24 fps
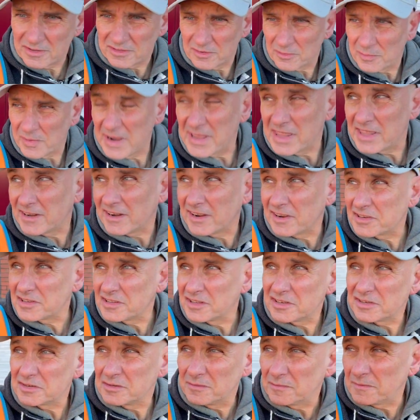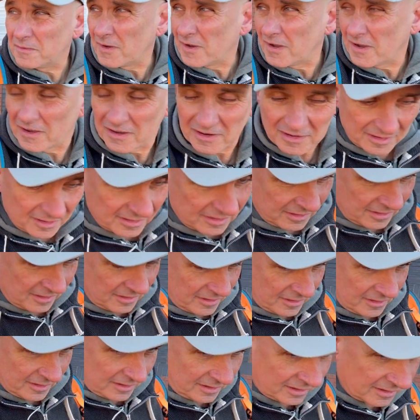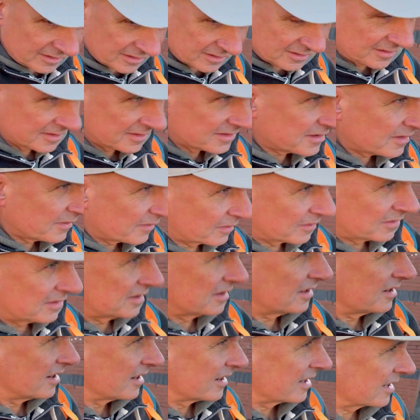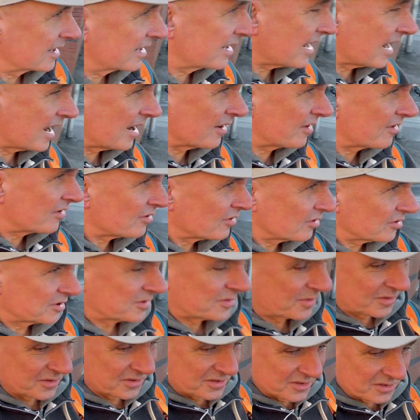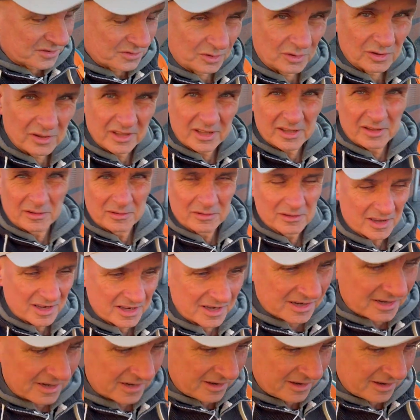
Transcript: the way then, actually. It's not far. So let's see if we can get across, because it's all little kind of